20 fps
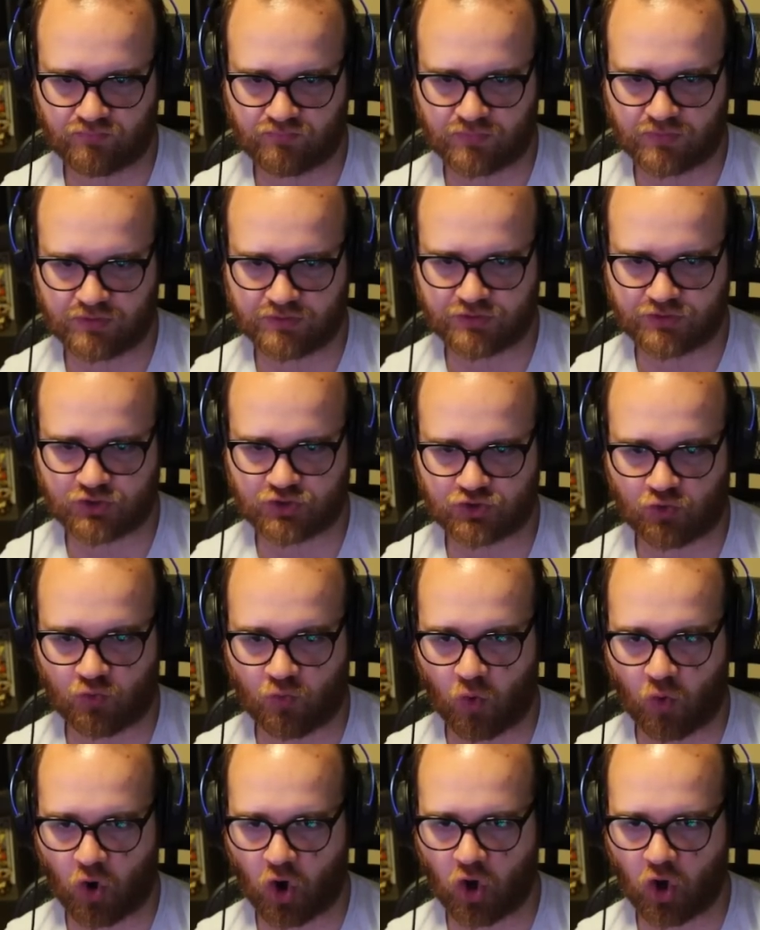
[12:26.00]

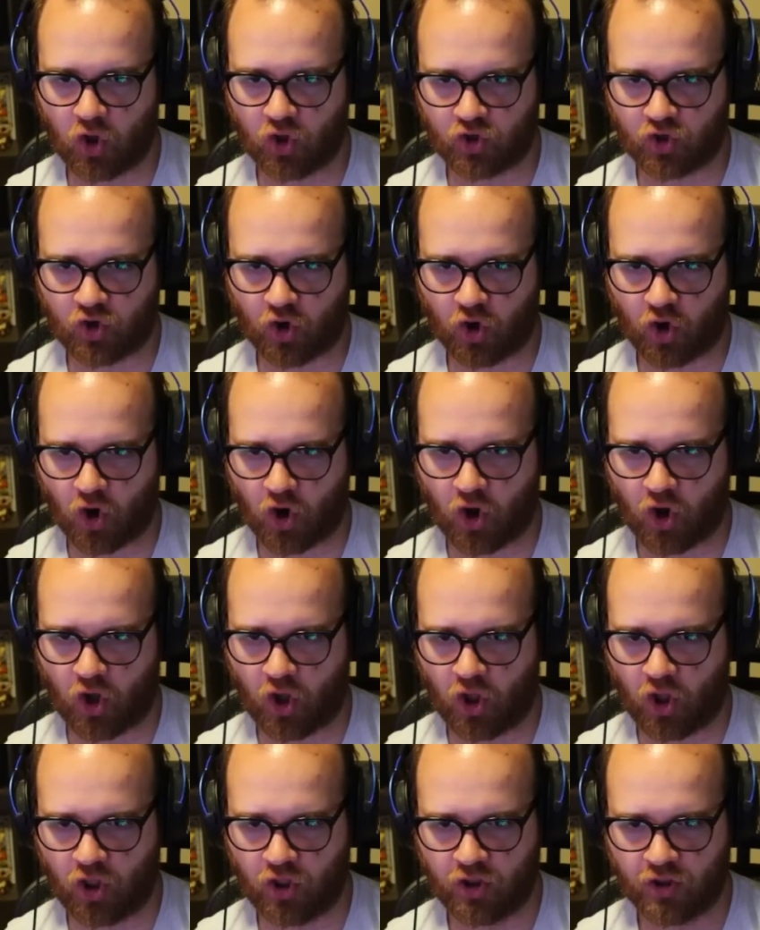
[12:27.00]
Squirrel
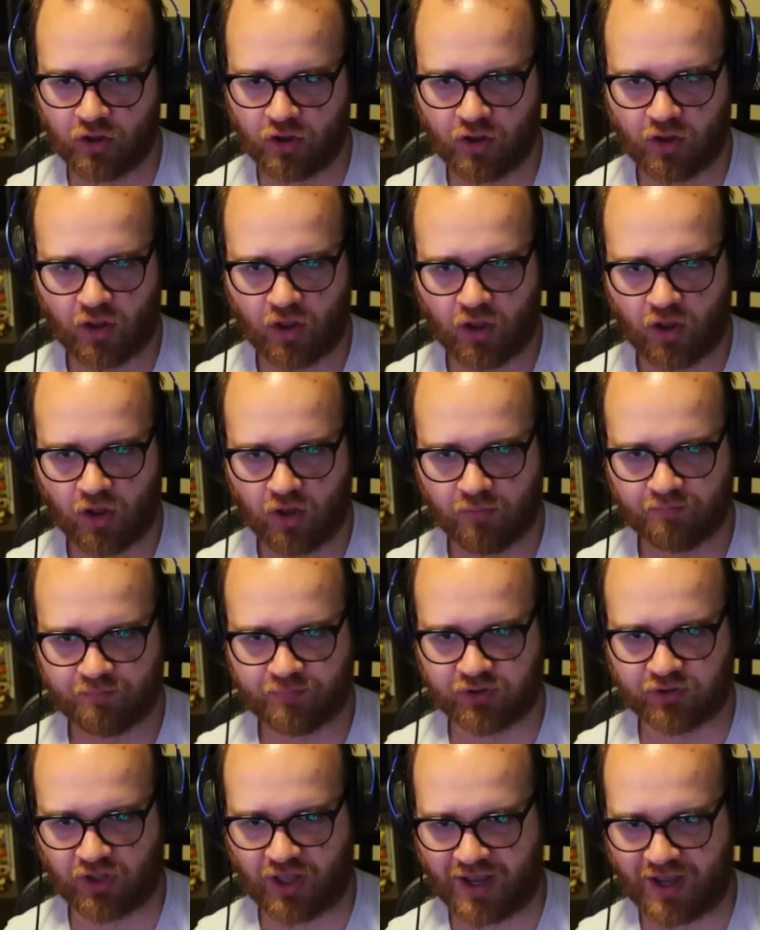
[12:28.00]
Girl
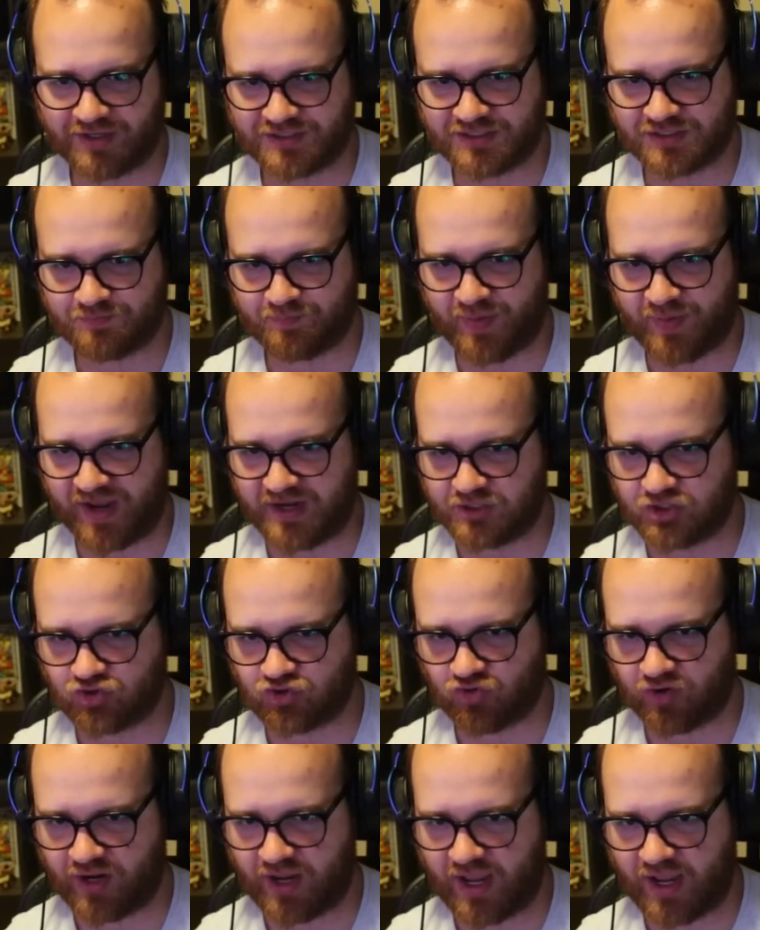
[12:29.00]
plus
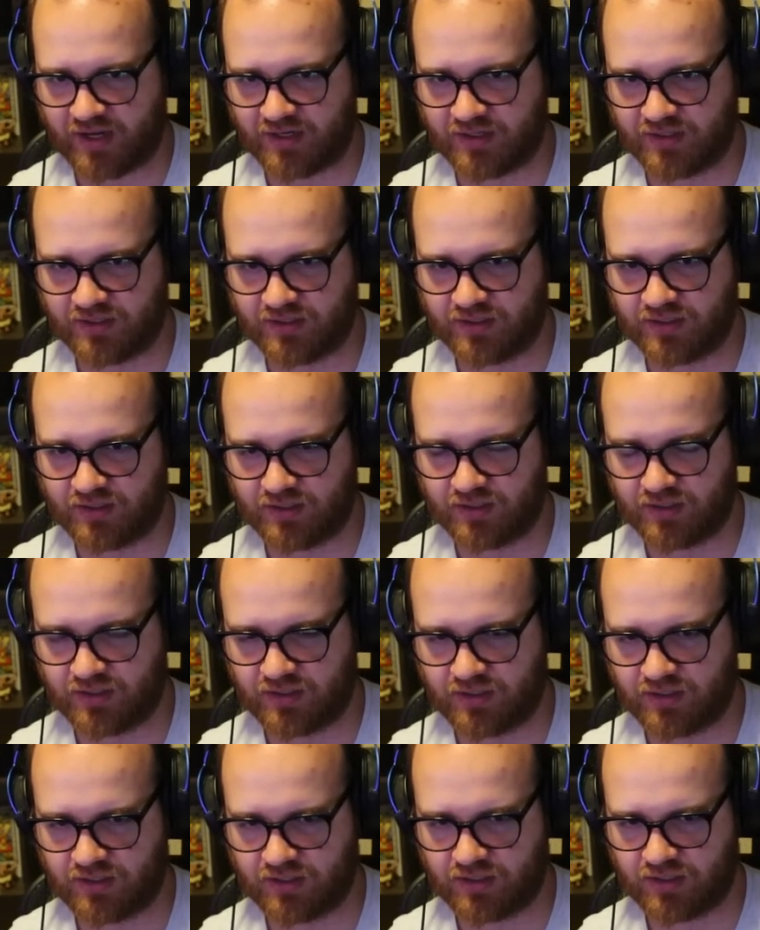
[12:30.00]
Patriot
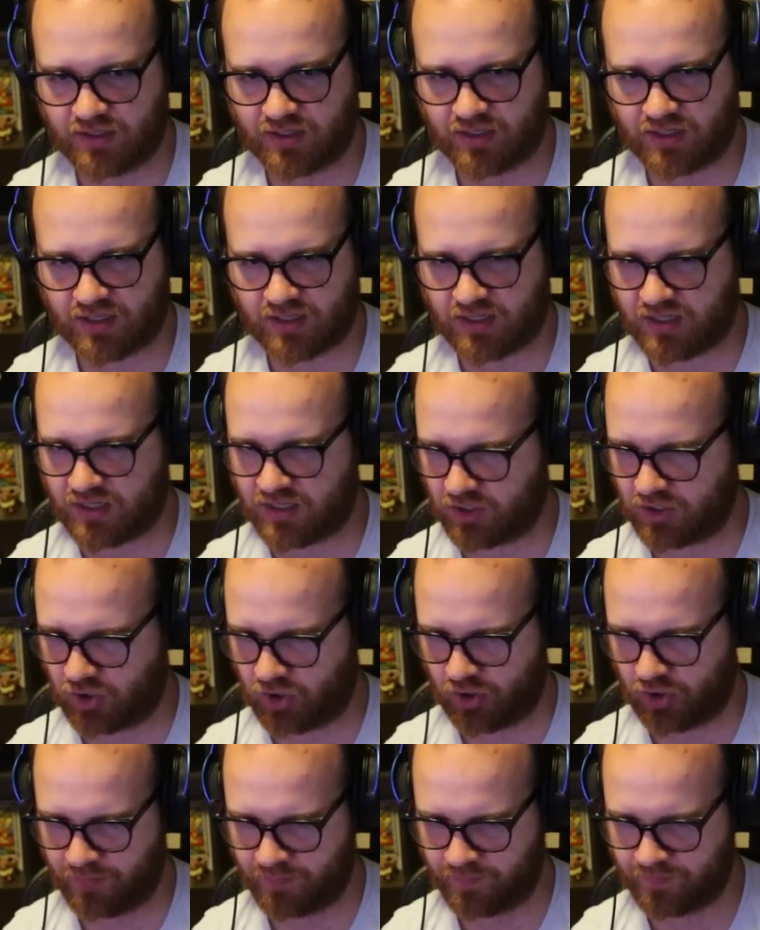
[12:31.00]

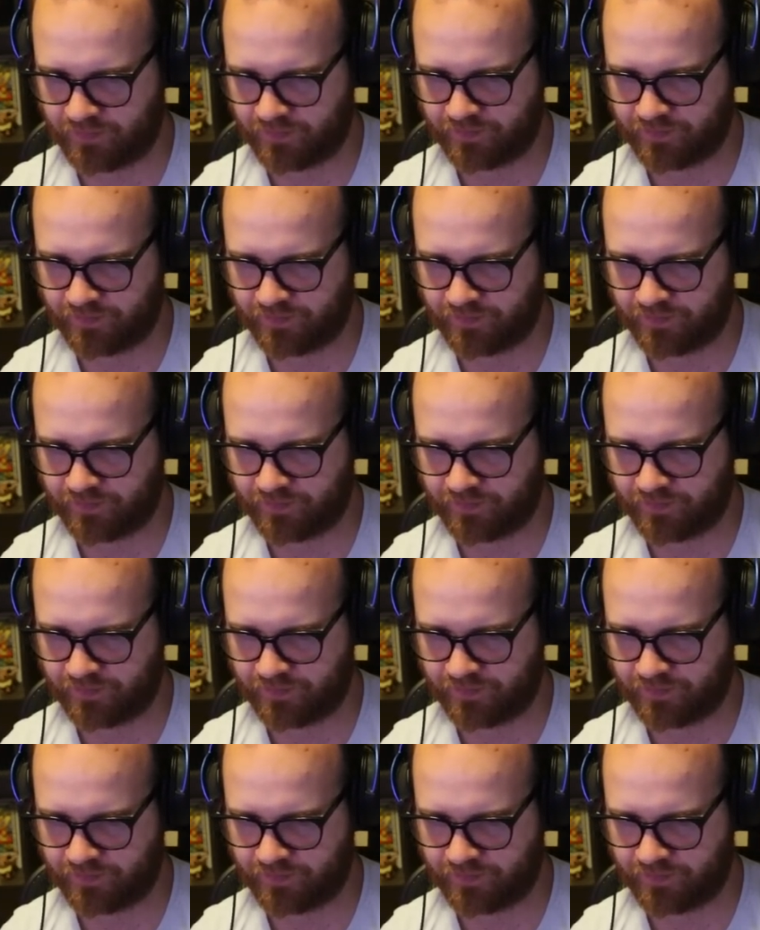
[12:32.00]
here.